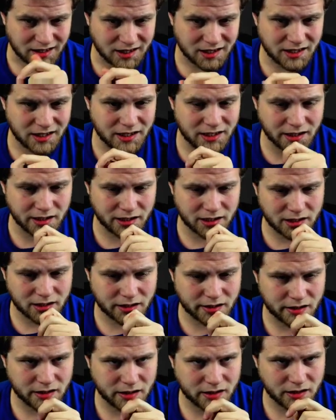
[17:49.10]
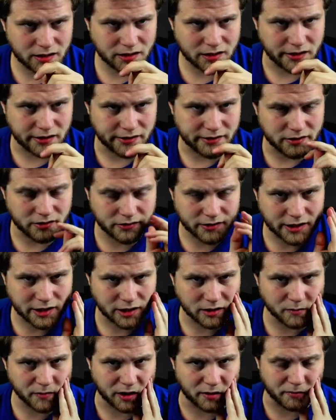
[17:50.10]
think I don't care
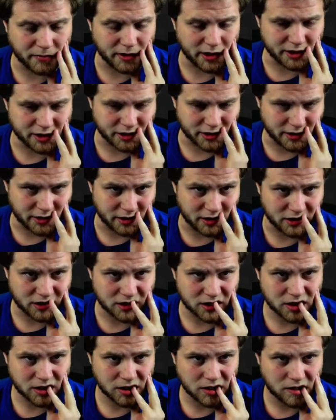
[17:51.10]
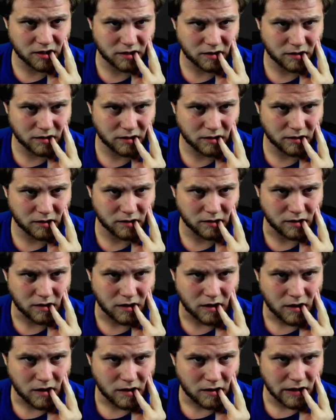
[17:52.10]
about much of this.
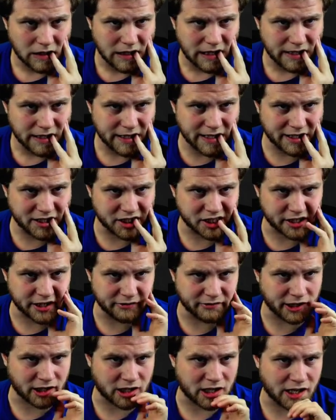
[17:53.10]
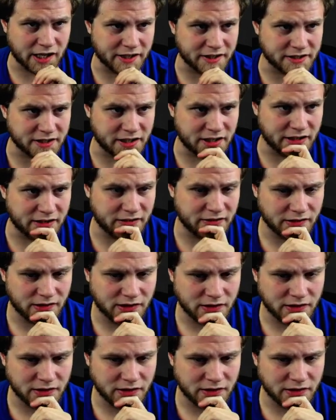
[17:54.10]
I think I just get rid of Condescend.